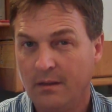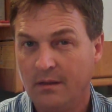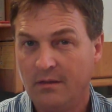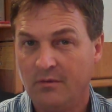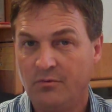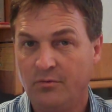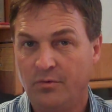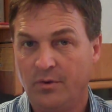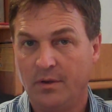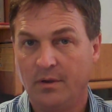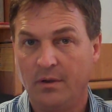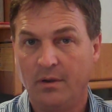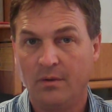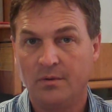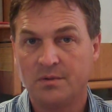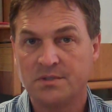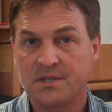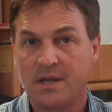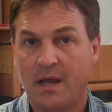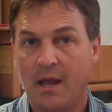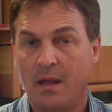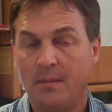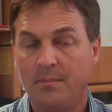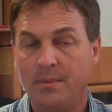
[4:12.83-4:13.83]
in
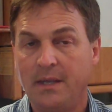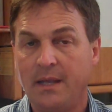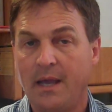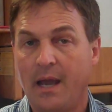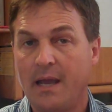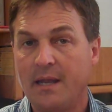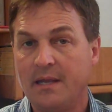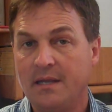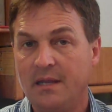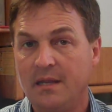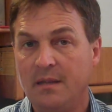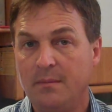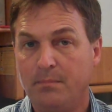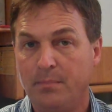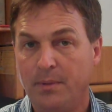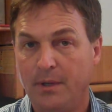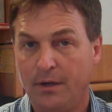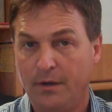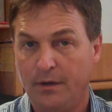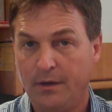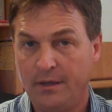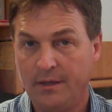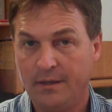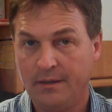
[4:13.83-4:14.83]
footnotes, IBID
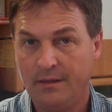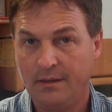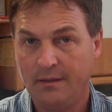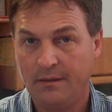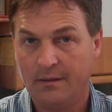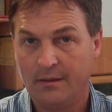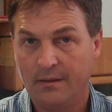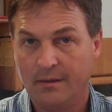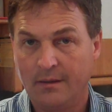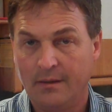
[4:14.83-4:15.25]
period,